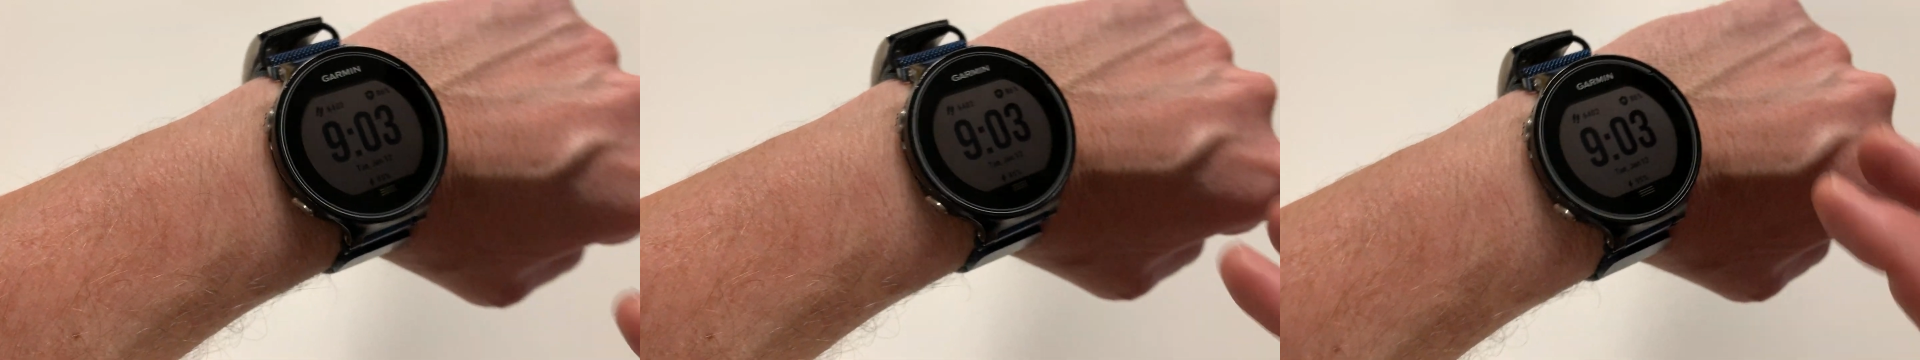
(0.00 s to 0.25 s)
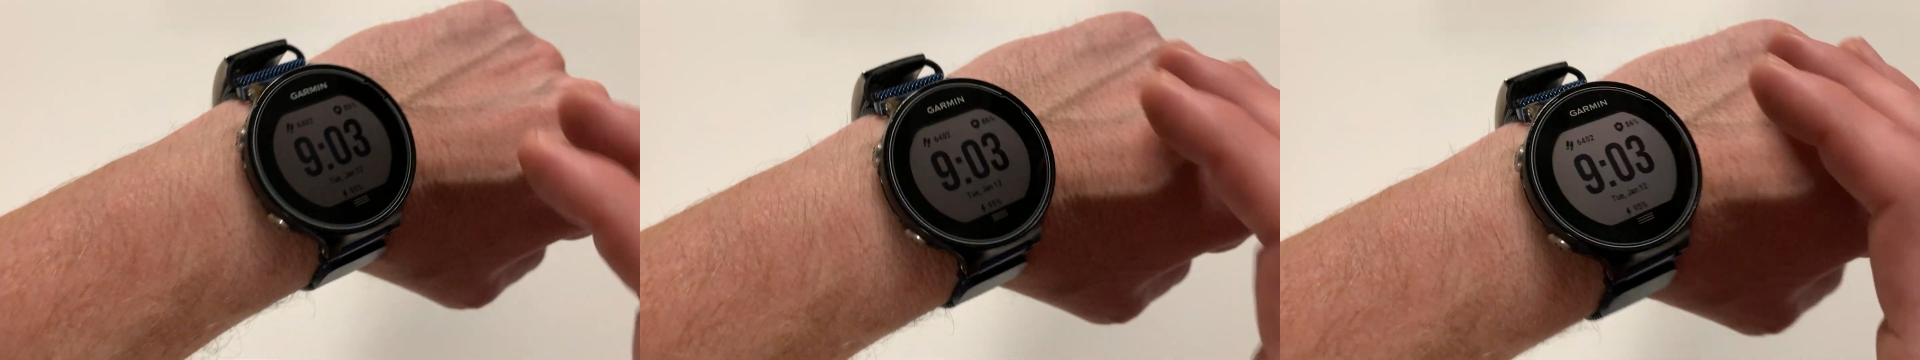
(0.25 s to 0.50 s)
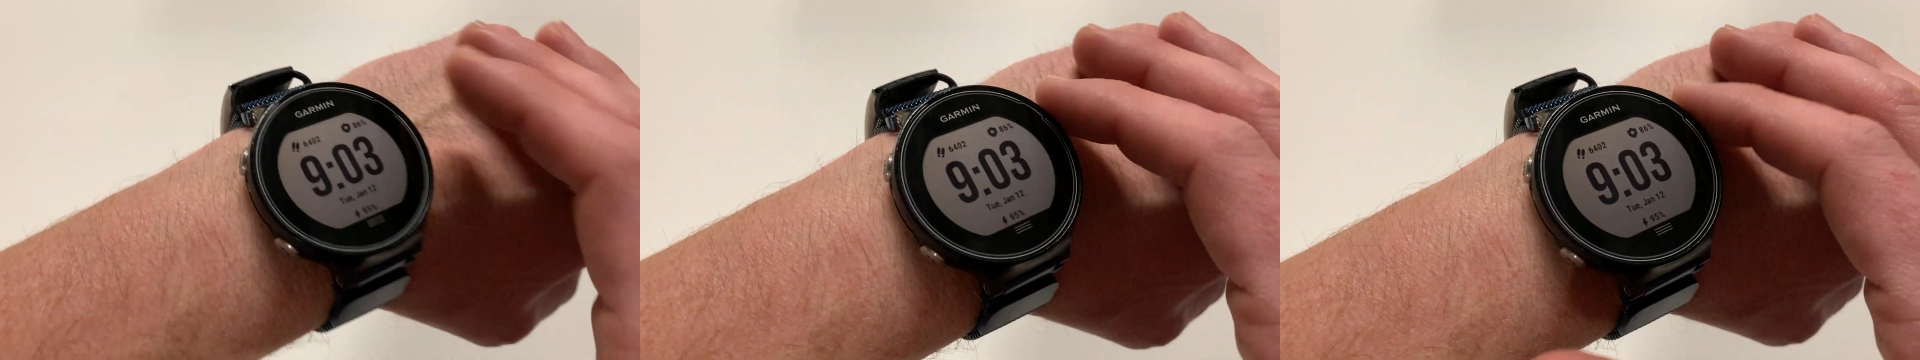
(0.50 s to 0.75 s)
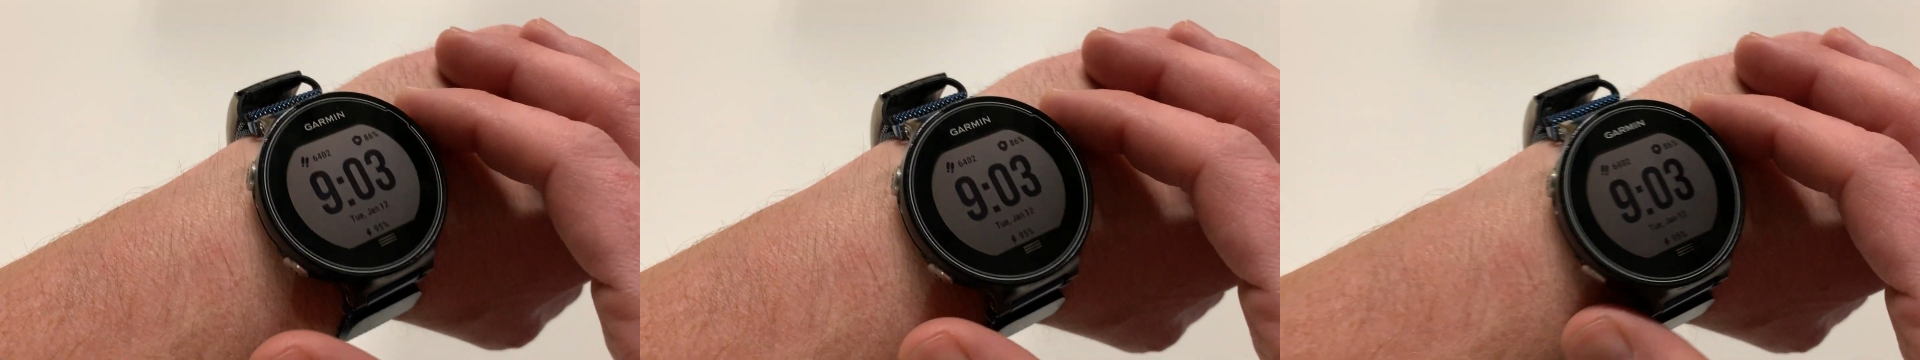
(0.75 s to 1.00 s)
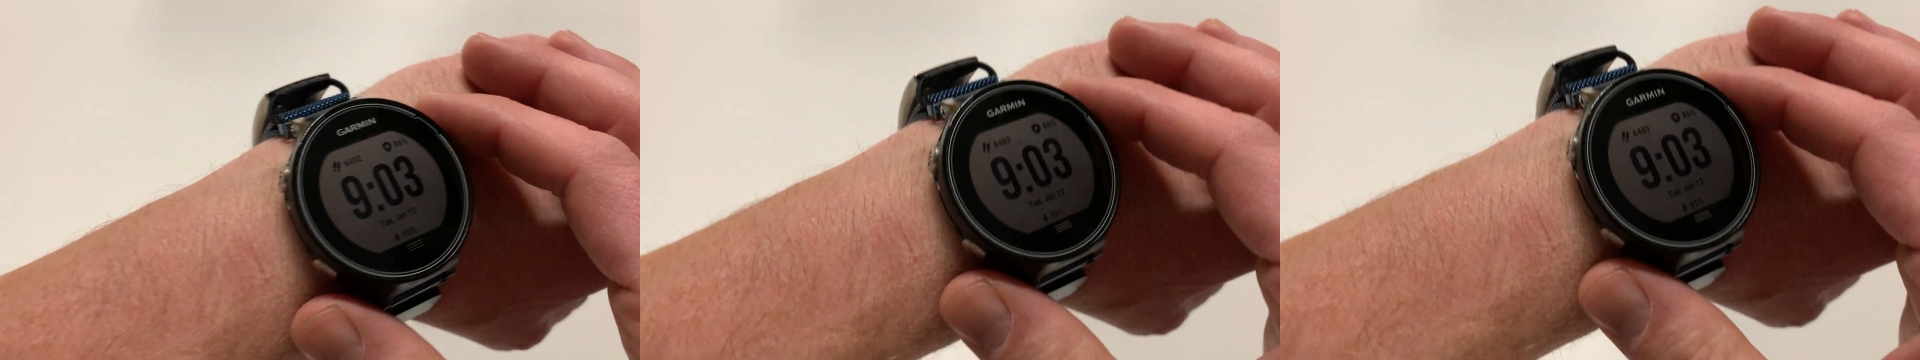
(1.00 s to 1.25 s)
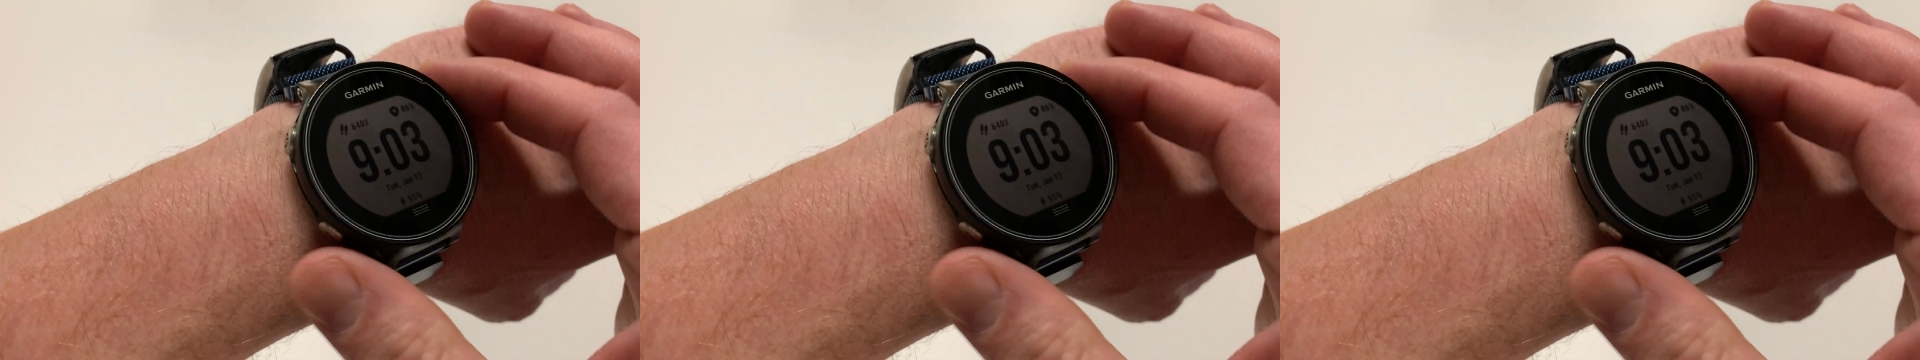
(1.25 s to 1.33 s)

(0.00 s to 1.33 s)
So whatever you're doing,